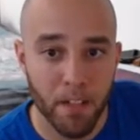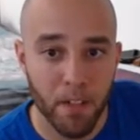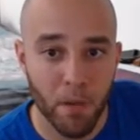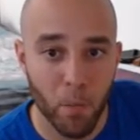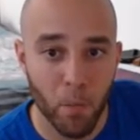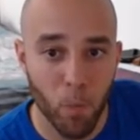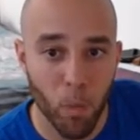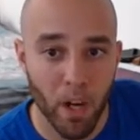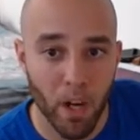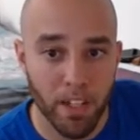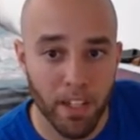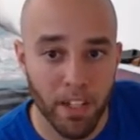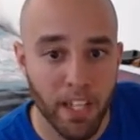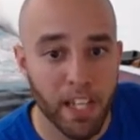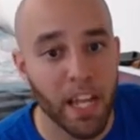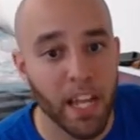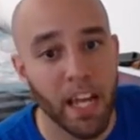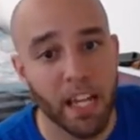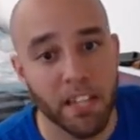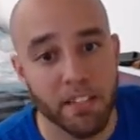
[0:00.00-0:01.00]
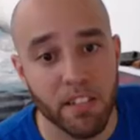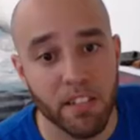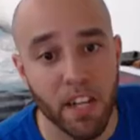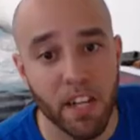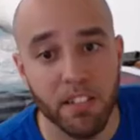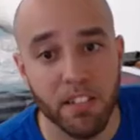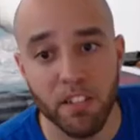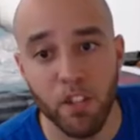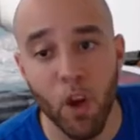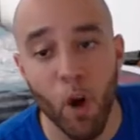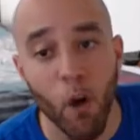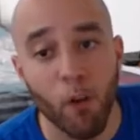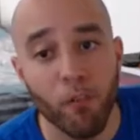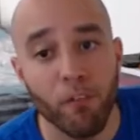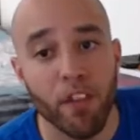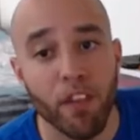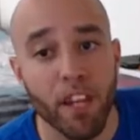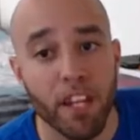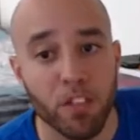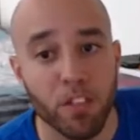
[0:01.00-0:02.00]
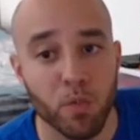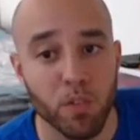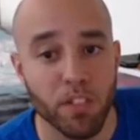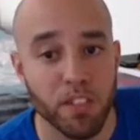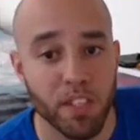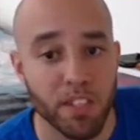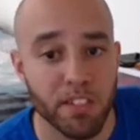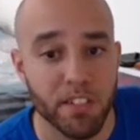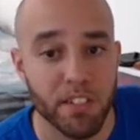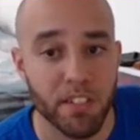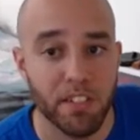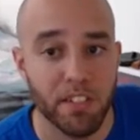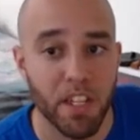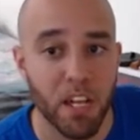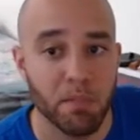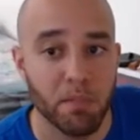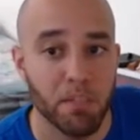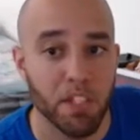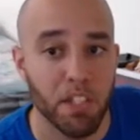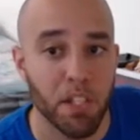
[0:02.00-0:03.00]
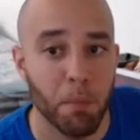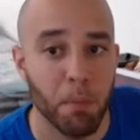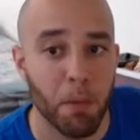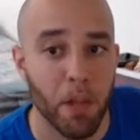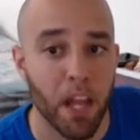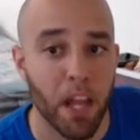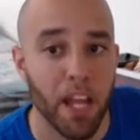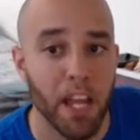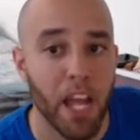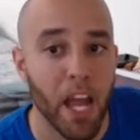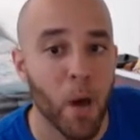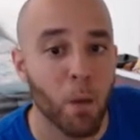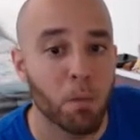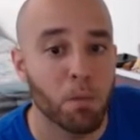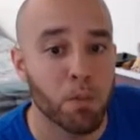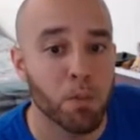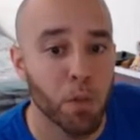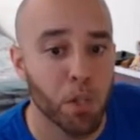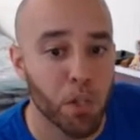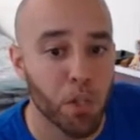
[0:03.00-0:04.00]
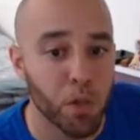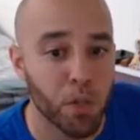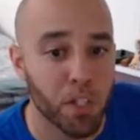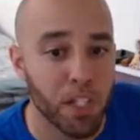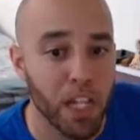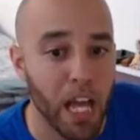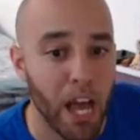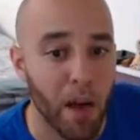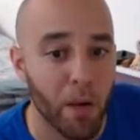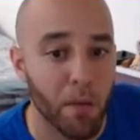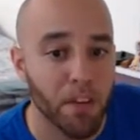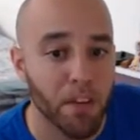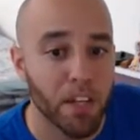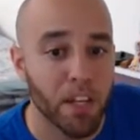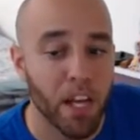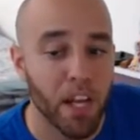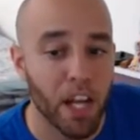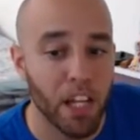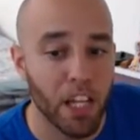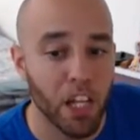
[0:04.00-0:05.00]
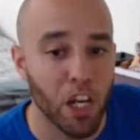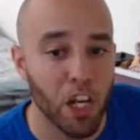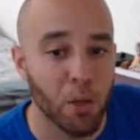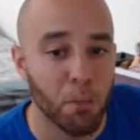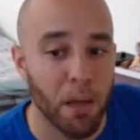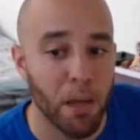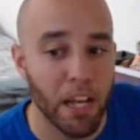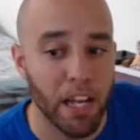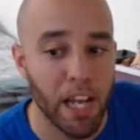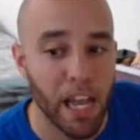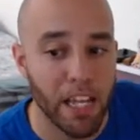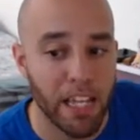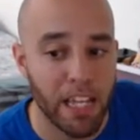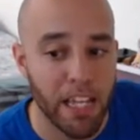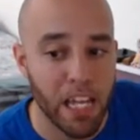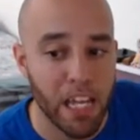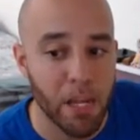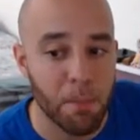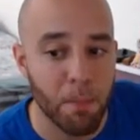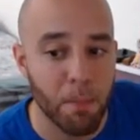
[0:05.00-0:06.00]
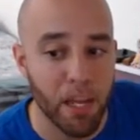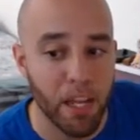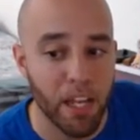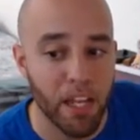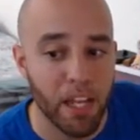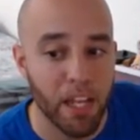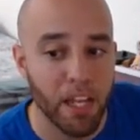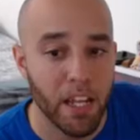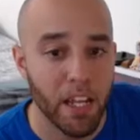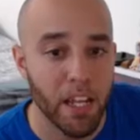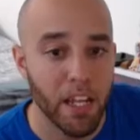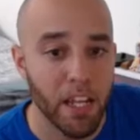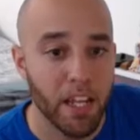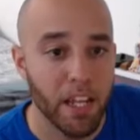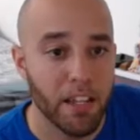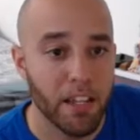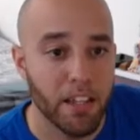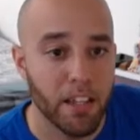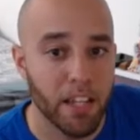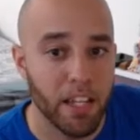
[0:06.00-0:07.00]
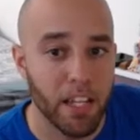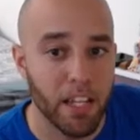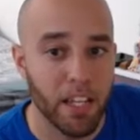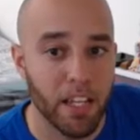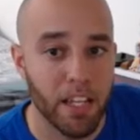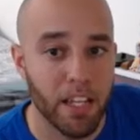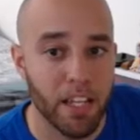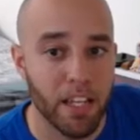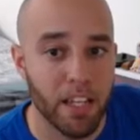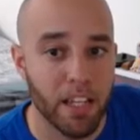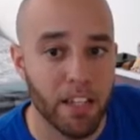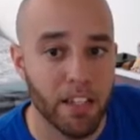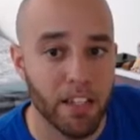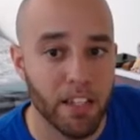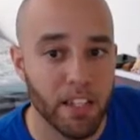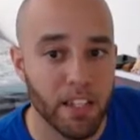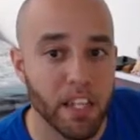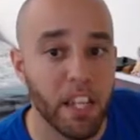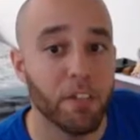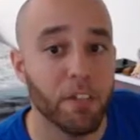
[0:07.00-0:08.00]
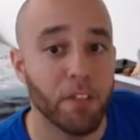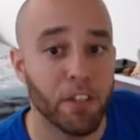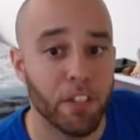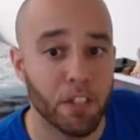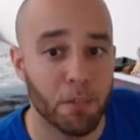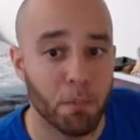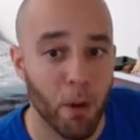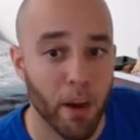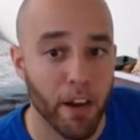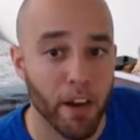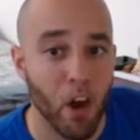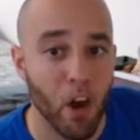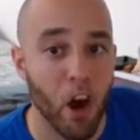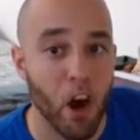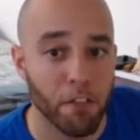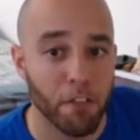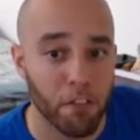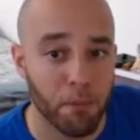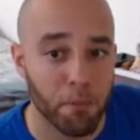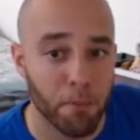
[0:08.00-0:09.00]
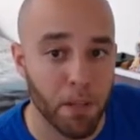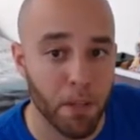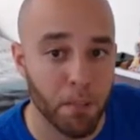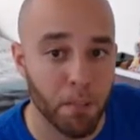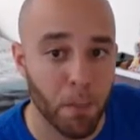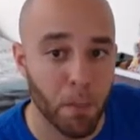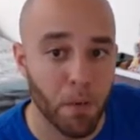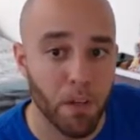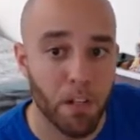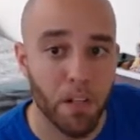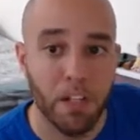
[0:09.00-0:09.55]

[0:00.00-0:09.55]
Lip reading: what Diaz does is hopefully his resistance comes into play, helps Raccoon out a little bit, and keeping the defense break off of people.